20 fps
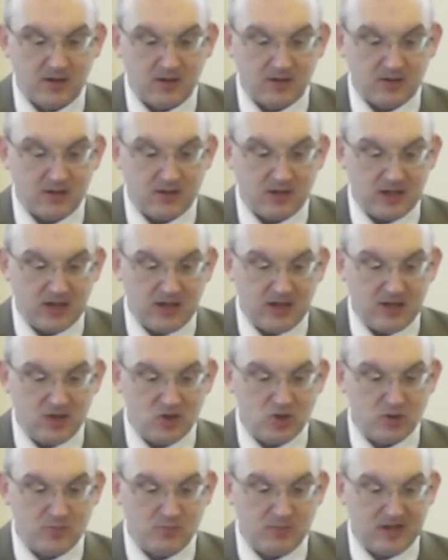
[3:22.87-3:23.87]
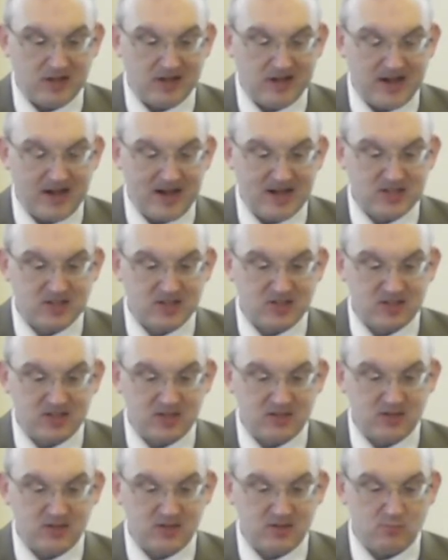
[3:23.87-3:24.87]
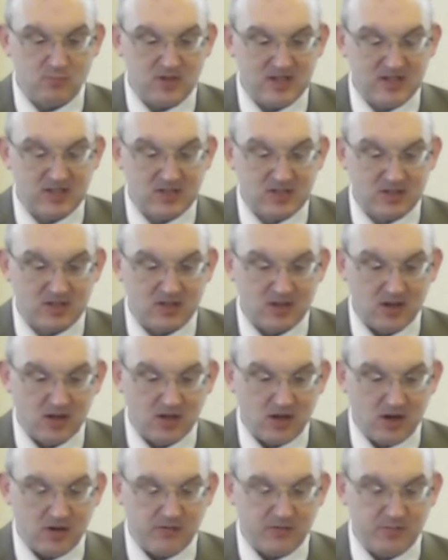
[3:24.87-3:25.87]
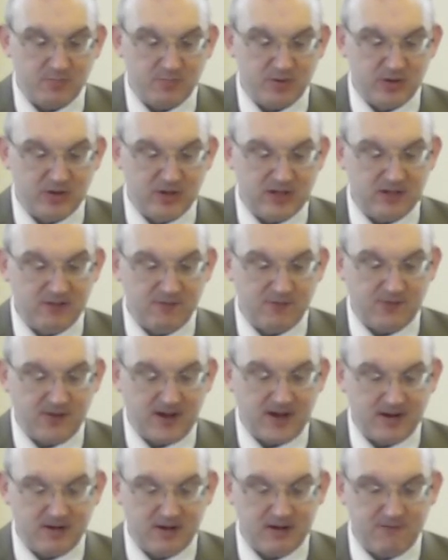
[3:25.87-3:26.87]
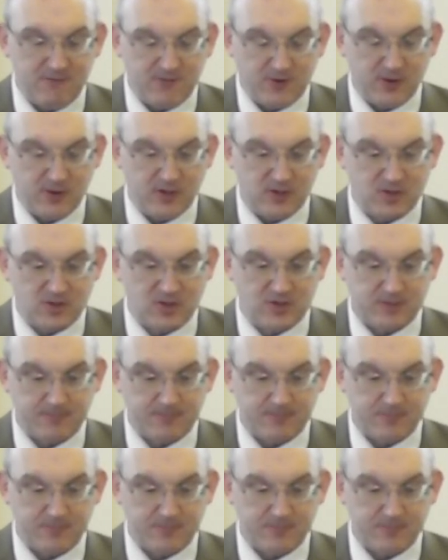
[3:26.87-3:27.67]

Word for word: that he should be cast into the midst of a burning fiery furnace.